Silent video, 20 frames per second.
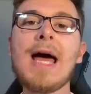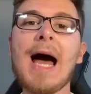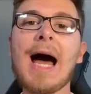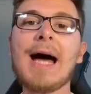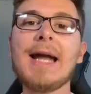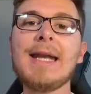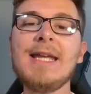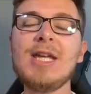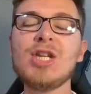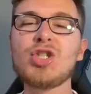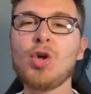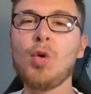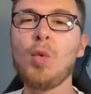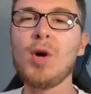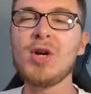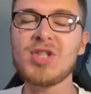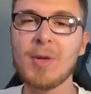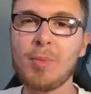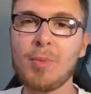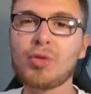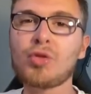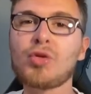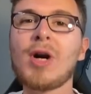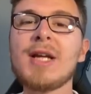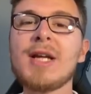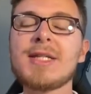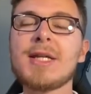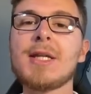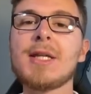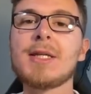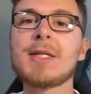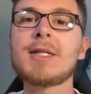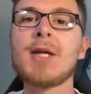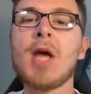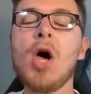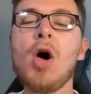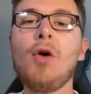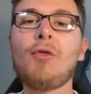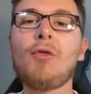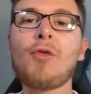and he is always a presence
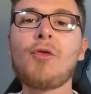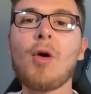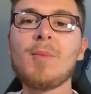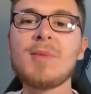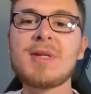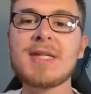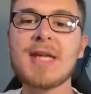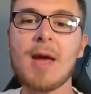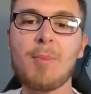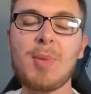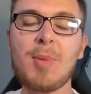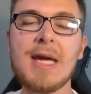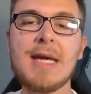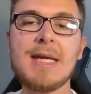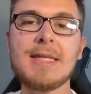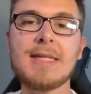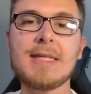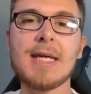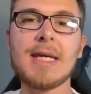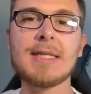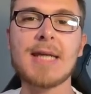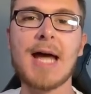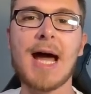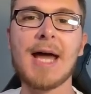from set pieces,